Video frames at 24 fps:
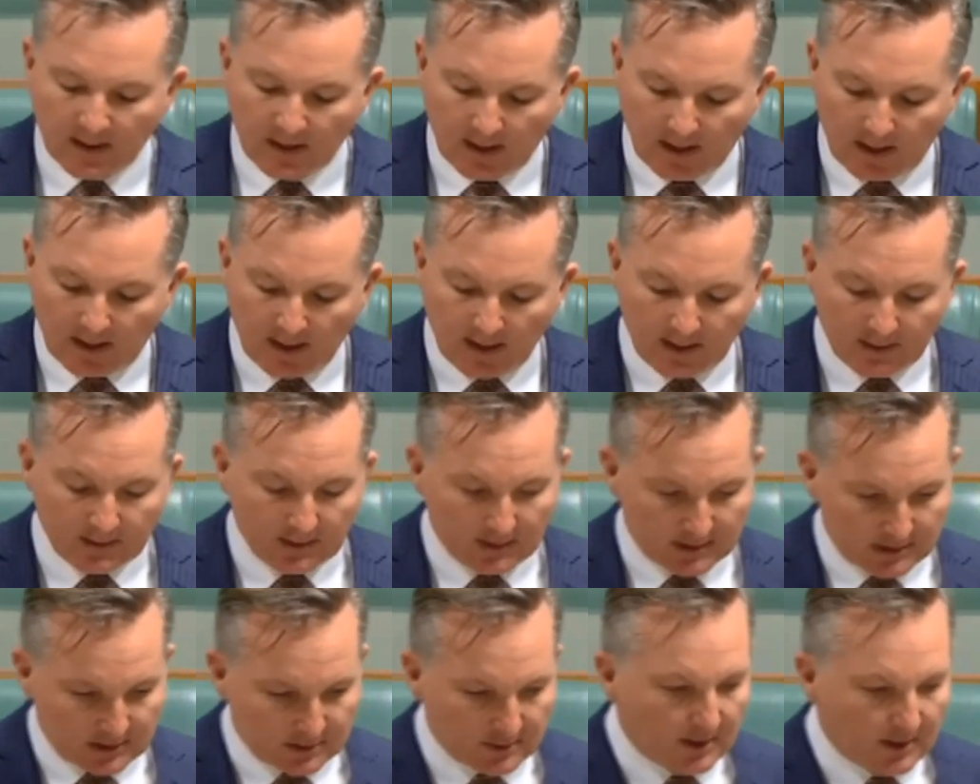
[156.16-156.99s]

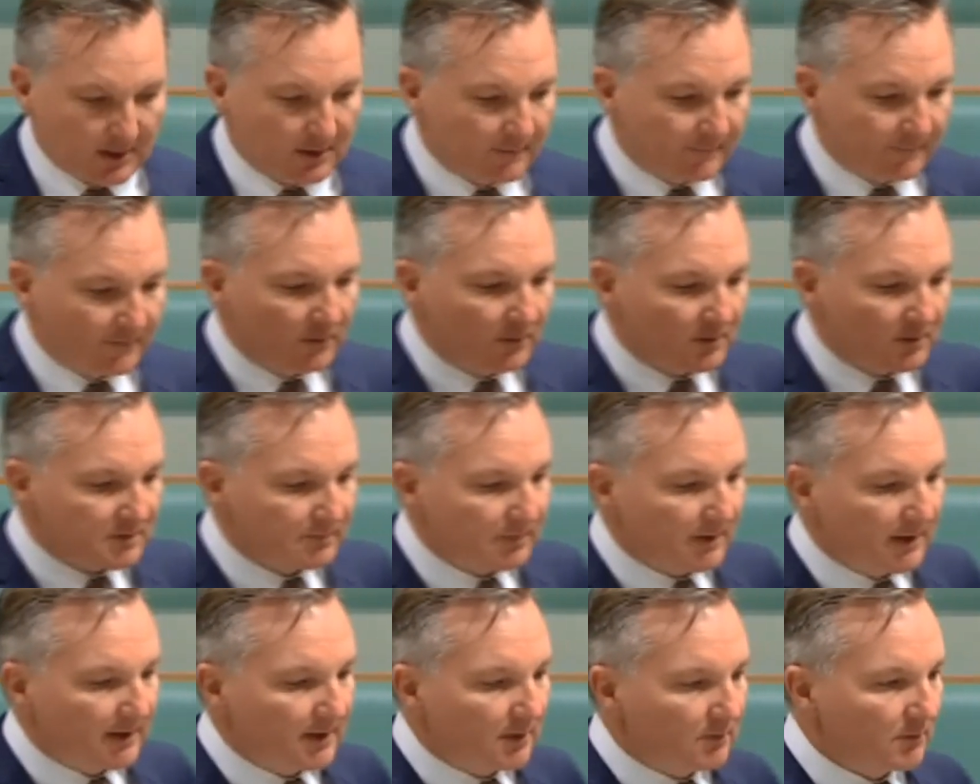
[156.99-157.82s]
Australia, of course,
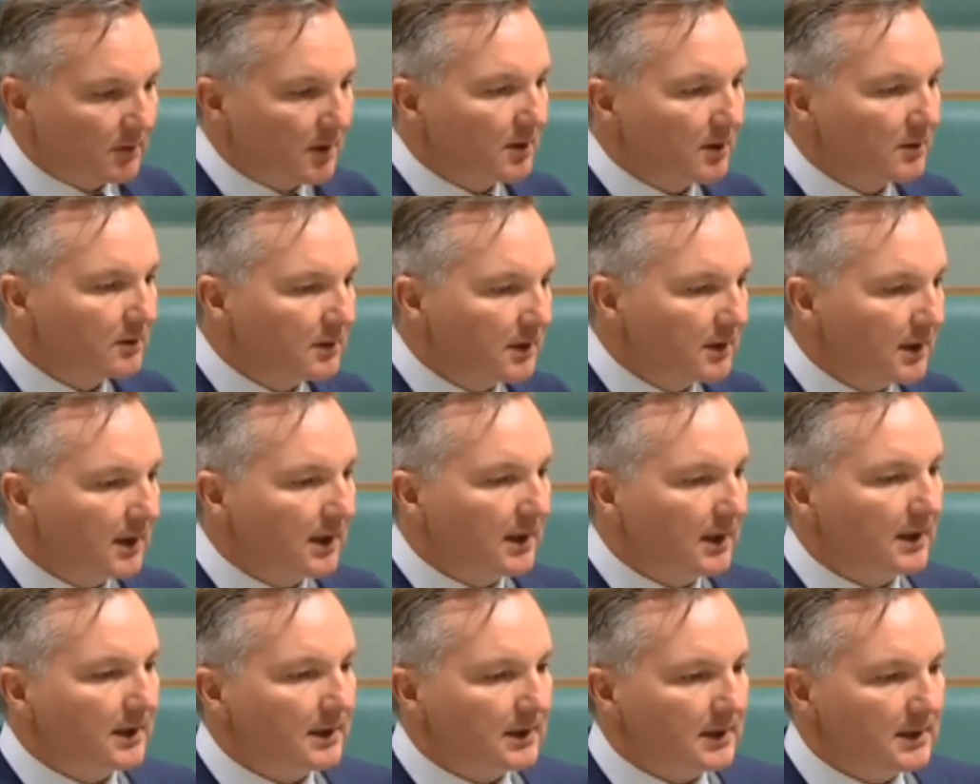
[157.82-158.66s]
played a role
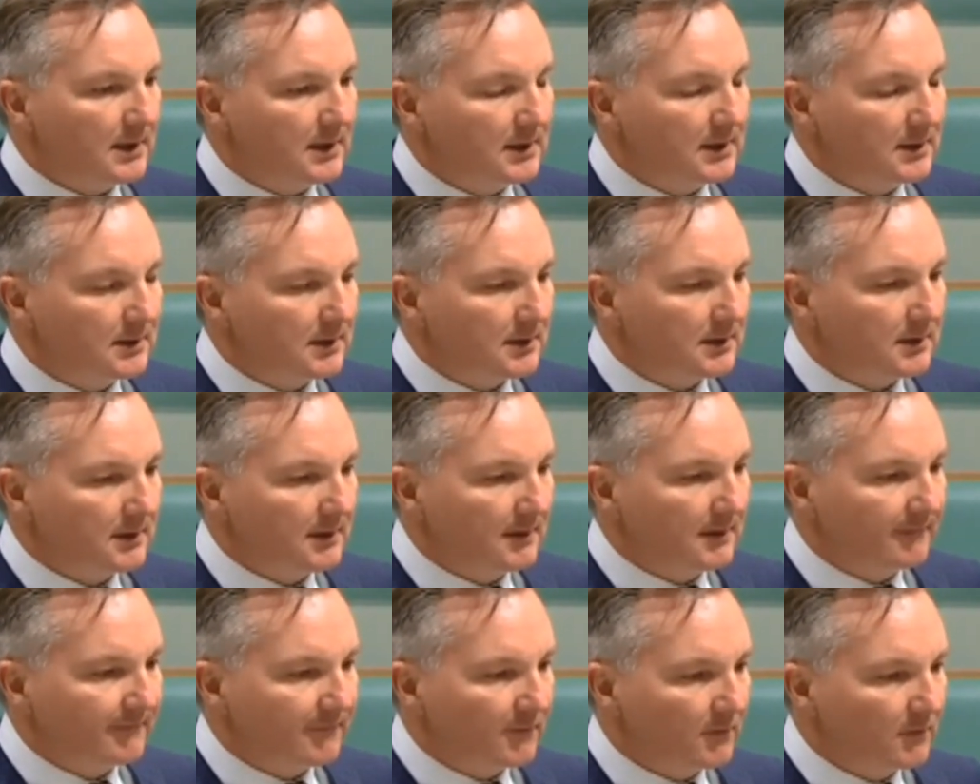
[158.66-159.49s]
in the
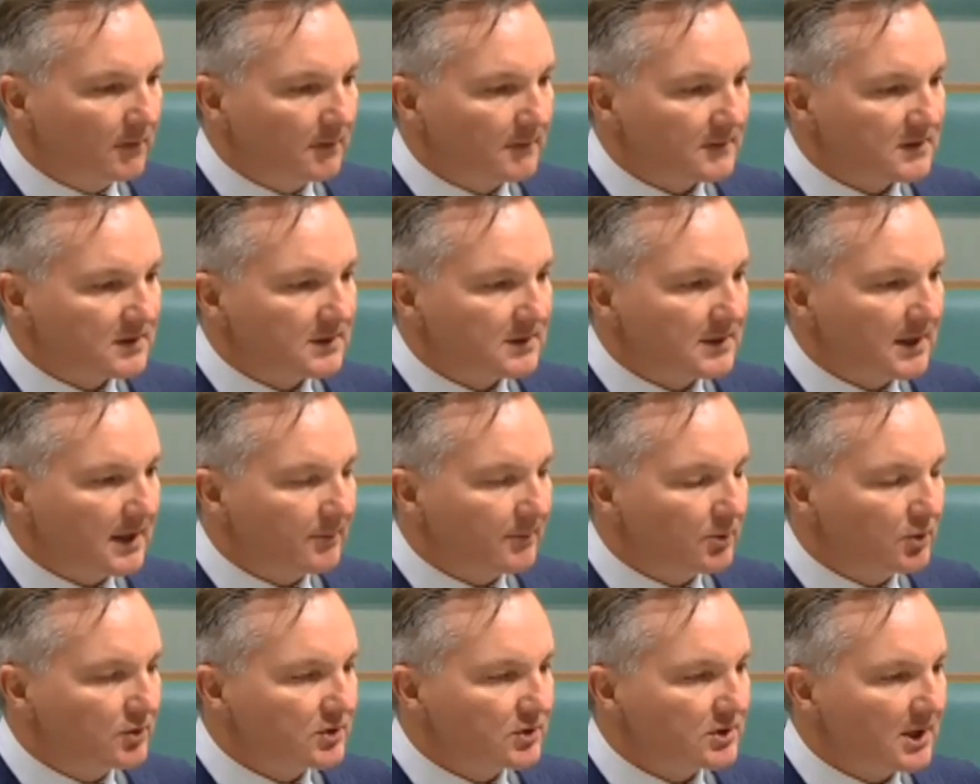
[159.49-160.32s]
fall of Saddam
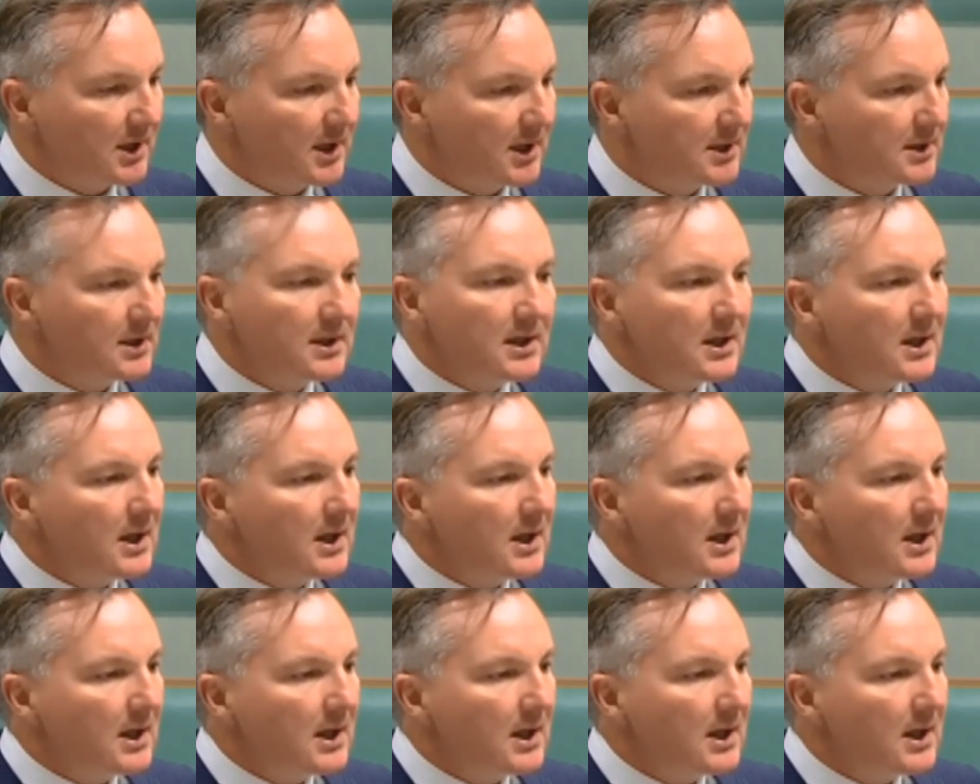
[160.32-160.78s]
Hussein,